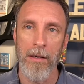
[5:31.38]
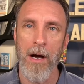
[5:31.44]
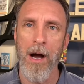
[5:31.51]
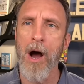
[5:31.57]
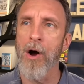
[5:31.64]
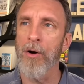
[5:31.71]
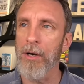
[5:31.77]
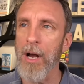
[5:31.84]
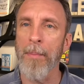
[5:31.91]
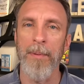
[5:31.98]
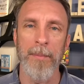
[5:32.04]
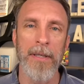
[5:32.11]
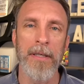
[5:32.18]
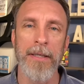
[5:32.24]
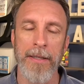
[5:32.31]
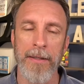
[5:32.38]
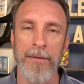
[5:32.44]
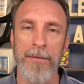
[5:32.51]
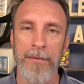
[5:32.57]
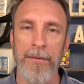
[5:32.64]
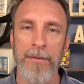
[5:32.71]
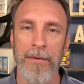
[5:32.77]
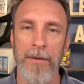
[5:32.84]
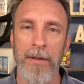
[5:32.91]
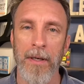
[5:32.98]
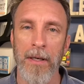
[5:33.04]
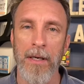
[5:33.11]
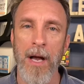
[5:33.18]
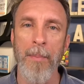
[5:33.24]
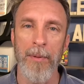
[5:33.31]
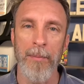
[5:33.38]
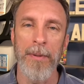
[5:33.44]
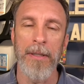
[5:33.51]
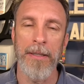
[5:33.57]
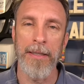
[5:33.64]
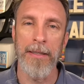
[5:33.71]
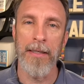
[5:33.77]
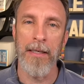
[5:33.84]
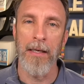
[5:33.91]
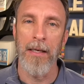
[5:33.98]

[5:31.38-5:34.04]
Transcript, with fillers: Oh, a couple million, couple million.